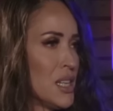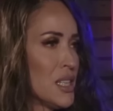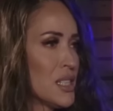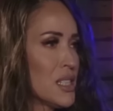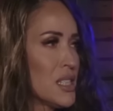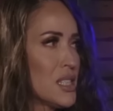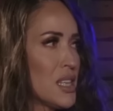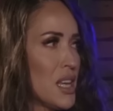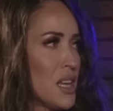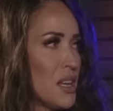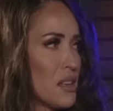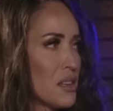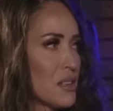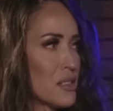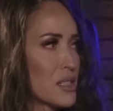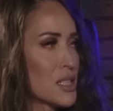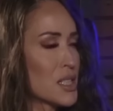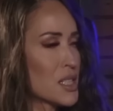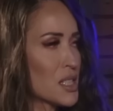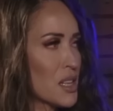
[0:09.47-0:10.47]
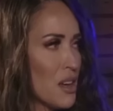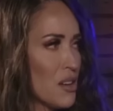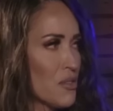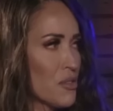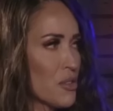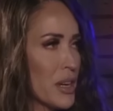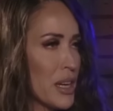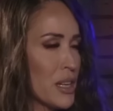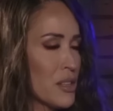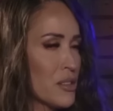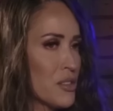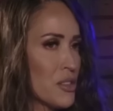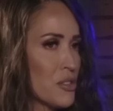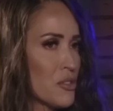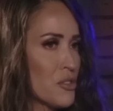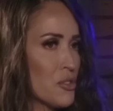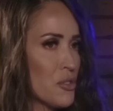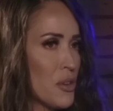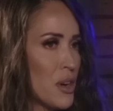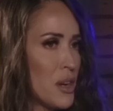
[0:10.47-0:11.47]
sent discovery to
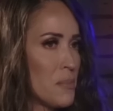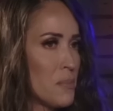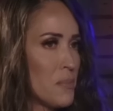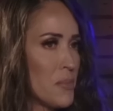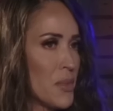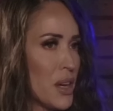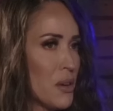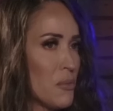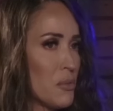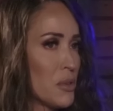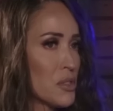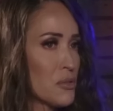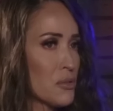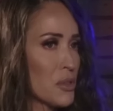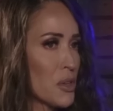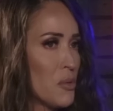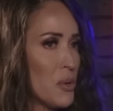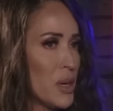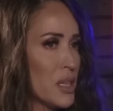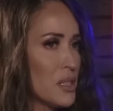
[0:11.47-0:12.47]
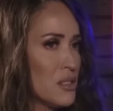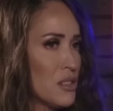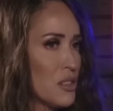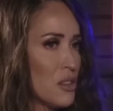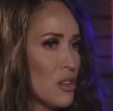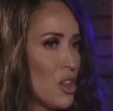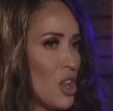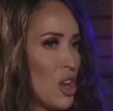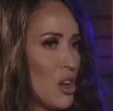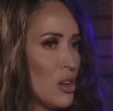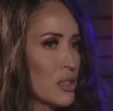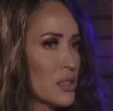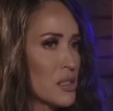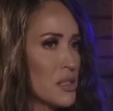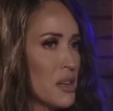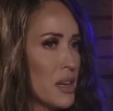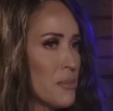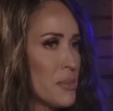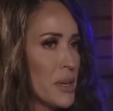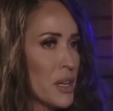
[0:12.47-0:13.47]
Trump that was requested a long
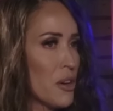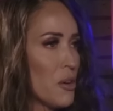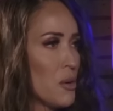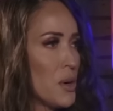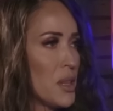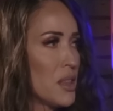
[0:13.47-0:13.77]
time ago,